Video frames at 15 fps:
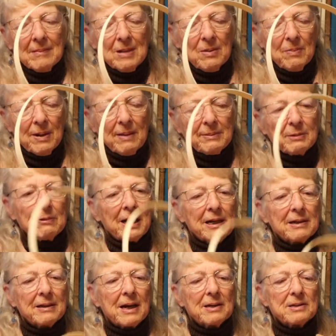You probably
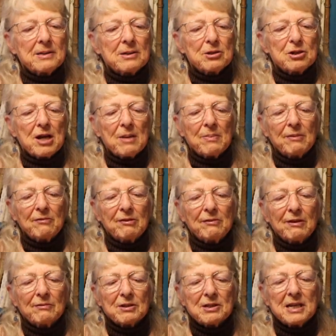recognize this shape if you've
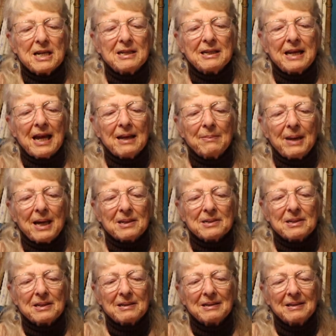ever seen an egg
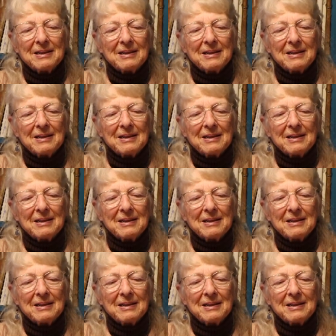basket.